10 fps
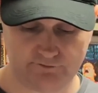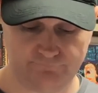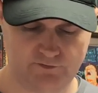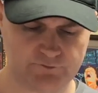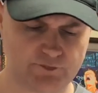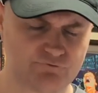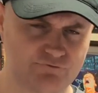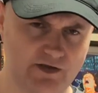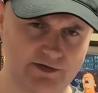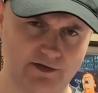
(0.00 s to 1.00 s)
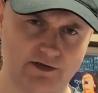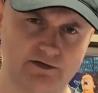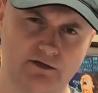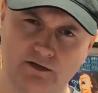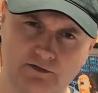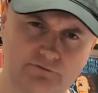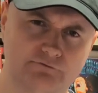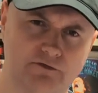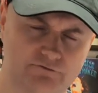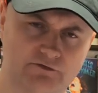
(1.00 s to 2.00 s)
good films, but Red Eye
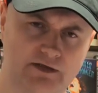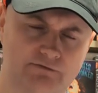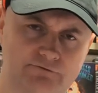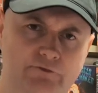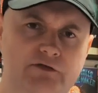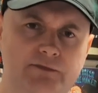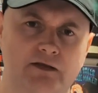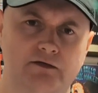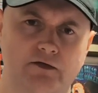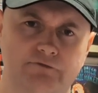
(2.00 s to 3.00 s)
doesn't get talked about